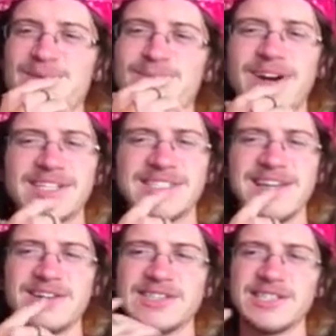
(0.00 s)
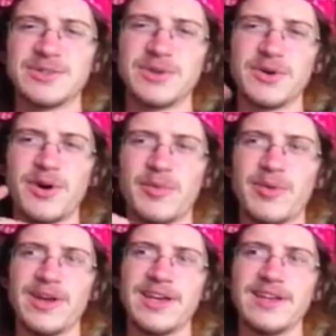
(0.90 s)
Martian energy to
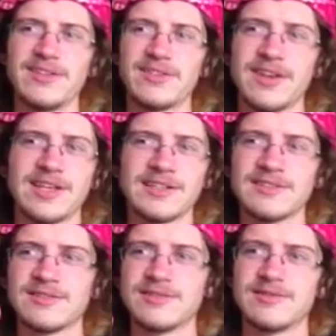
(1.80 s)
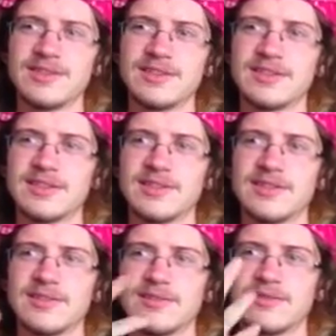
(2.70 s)
incorporate into like
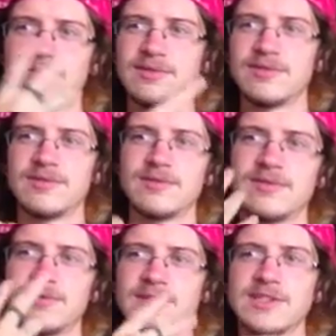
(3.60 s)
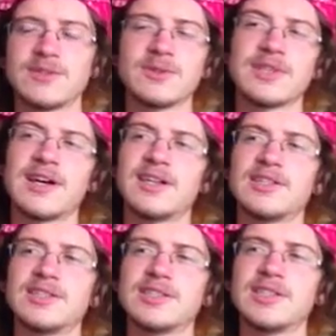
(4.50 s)
into physical
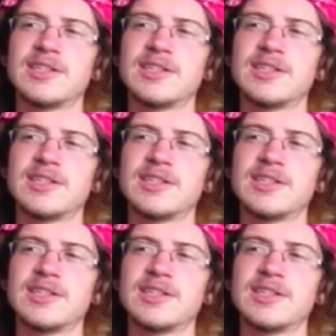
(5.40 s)
touch.